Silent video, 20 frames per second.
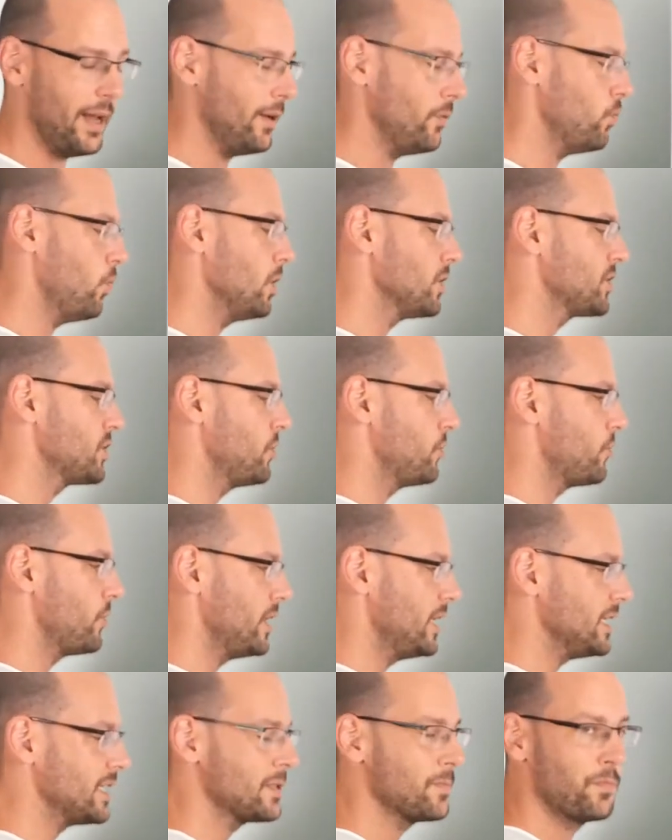And once you
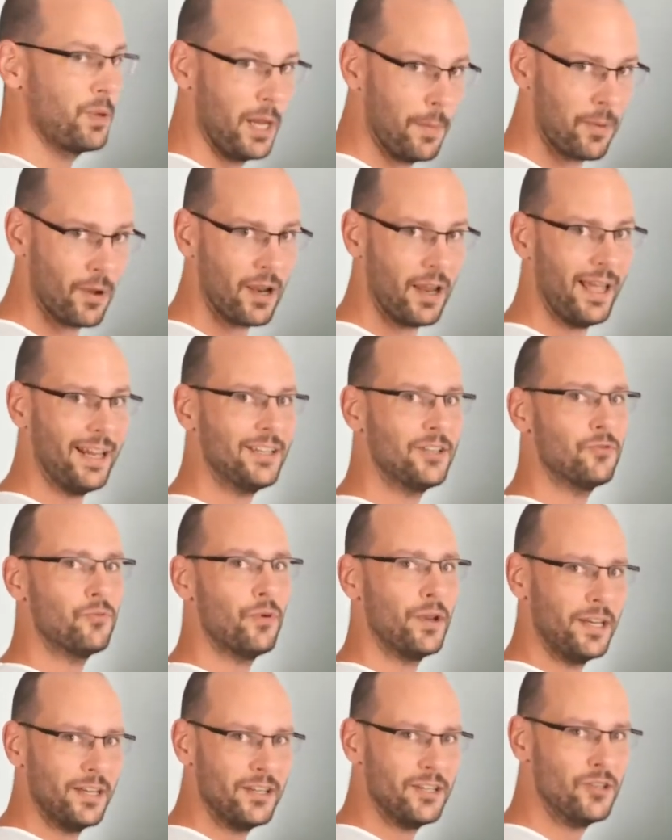release people and you
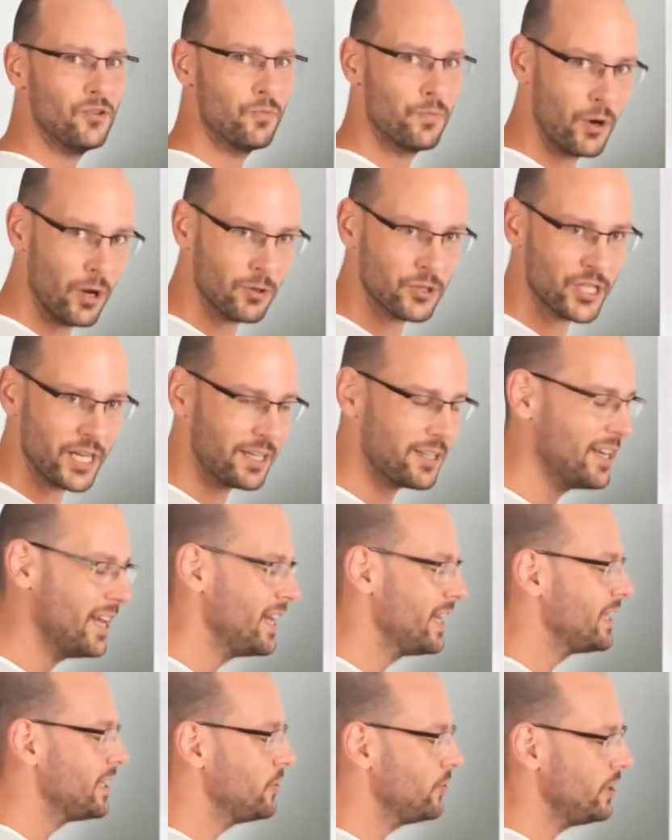win a new project,
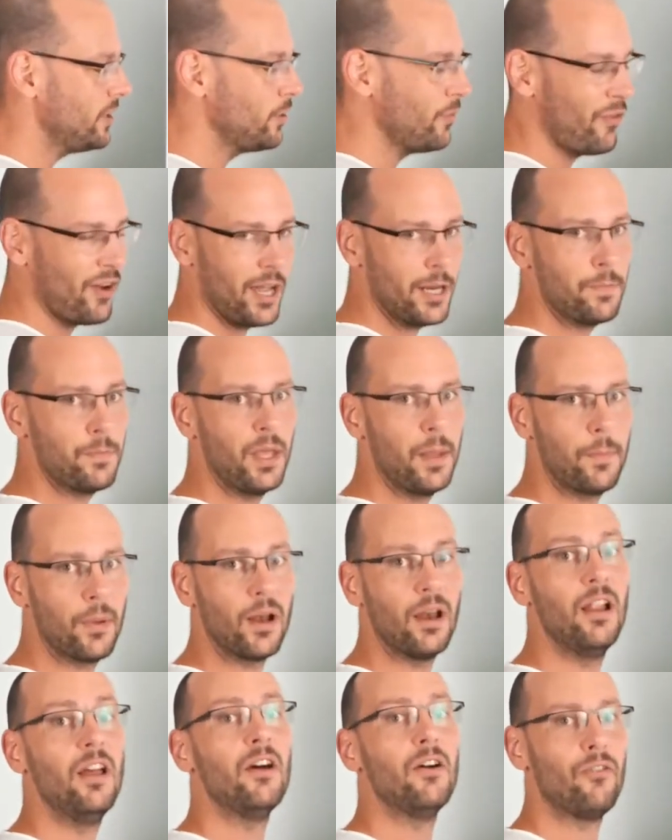you need to find
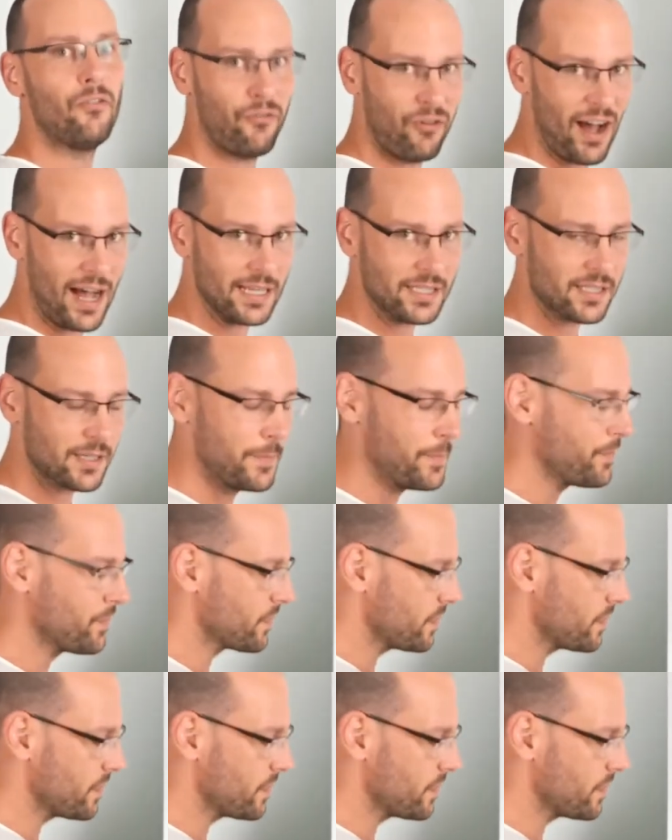people fast.